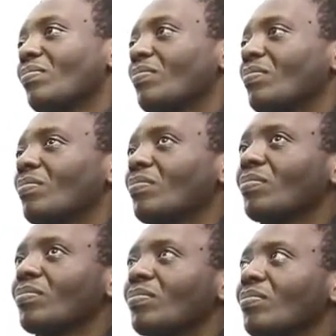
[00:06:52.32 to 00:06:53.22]

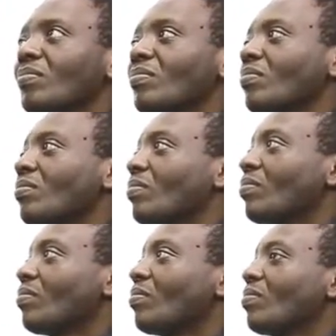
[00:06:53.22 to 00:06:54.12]

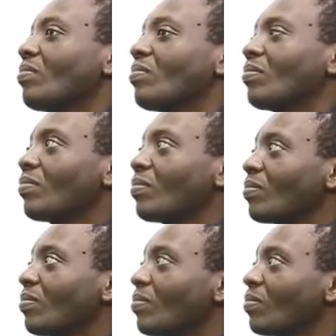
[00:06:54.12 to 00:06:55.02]

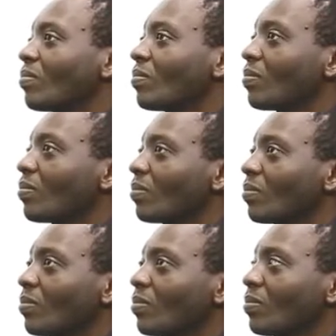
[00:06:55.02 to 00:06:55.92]

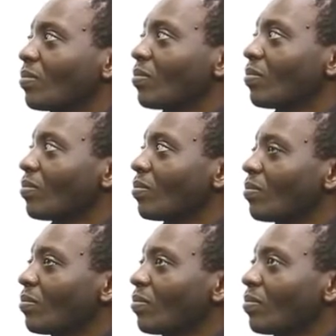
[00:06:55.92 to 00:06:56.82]

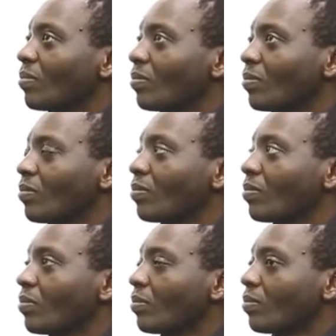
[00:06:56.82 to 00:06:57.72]

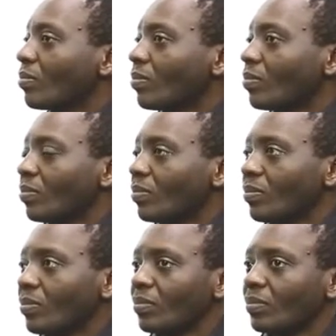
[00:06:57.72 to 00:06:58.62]

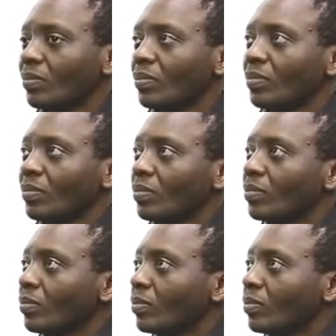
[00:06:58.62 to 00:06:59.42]
[no speech]